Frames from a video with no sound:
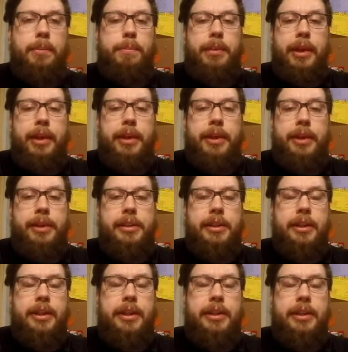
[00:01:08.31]
but this
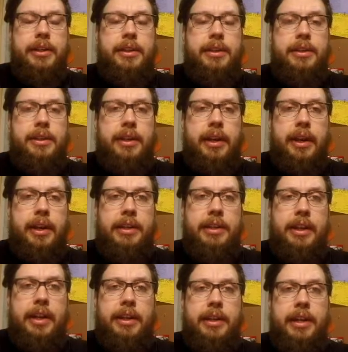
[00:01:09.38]
is a
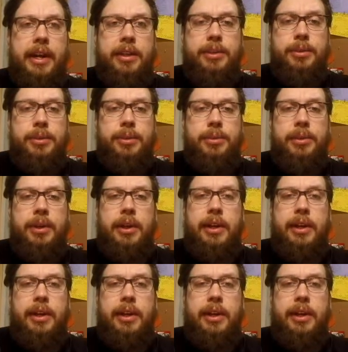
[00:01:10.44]
tonkatsu,